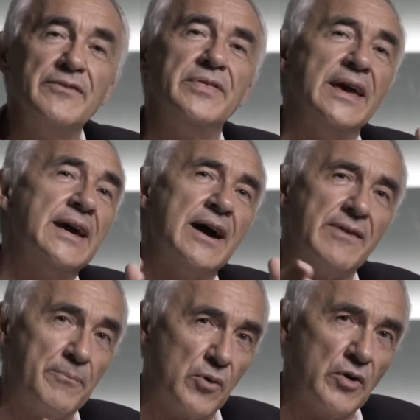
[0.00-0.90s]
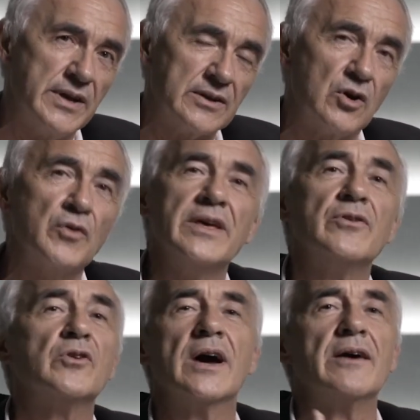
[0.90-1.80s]
if they have a project or
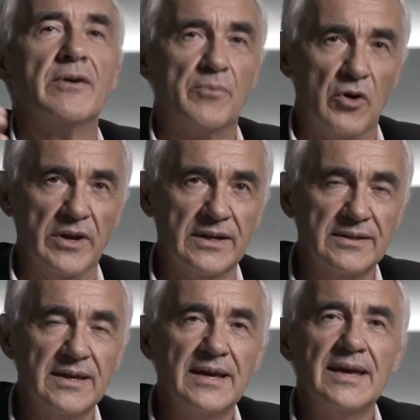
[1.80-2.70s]
they don't have a project.